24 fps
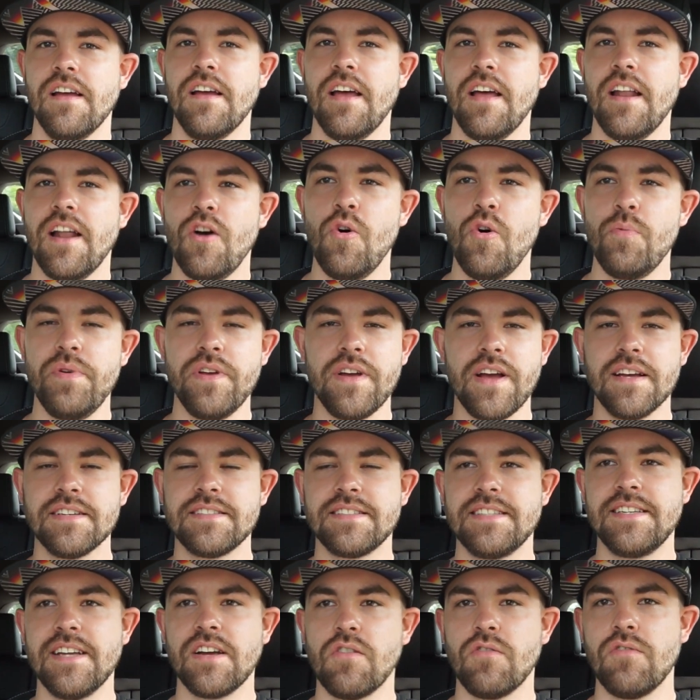And I hope you guys
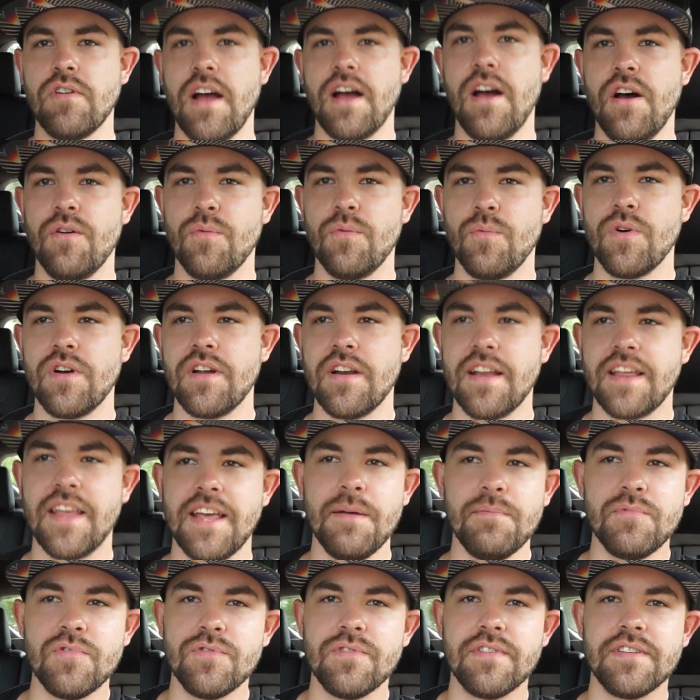stick around. We're going to
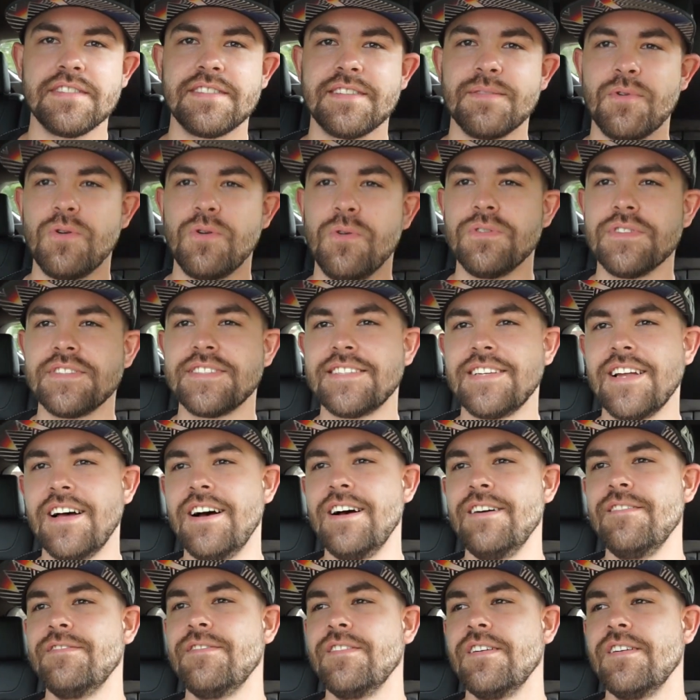keep doing some cool stuff.